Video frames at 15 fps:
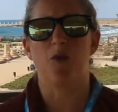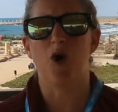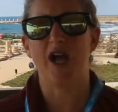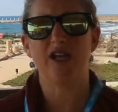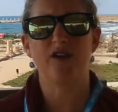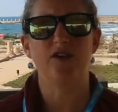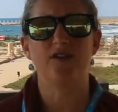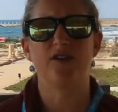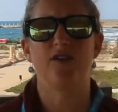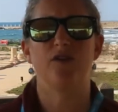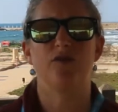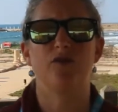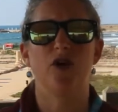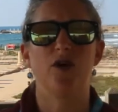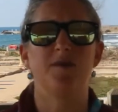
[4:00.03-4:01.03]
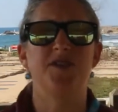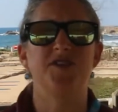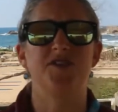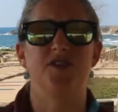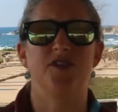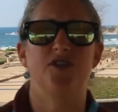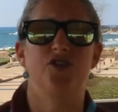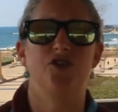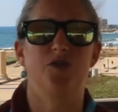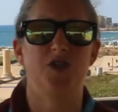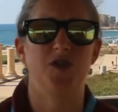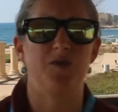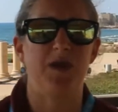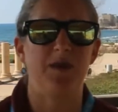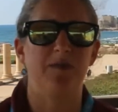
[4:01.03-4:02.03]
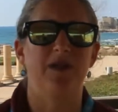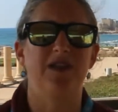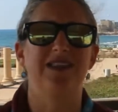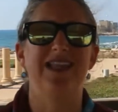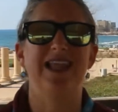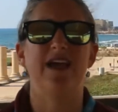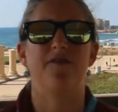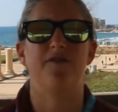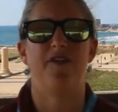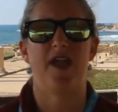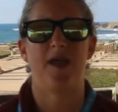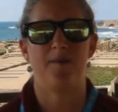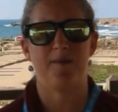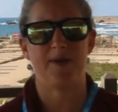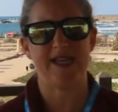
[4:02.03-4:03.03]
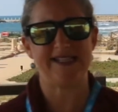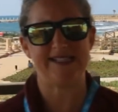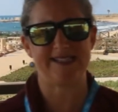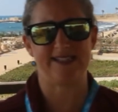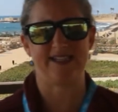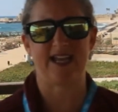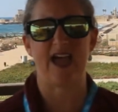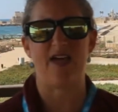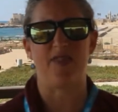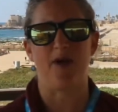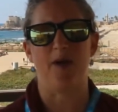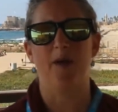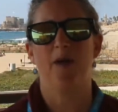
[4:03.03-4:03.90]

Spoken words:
Why couldn't the Romans and the Jewish people live in peace together?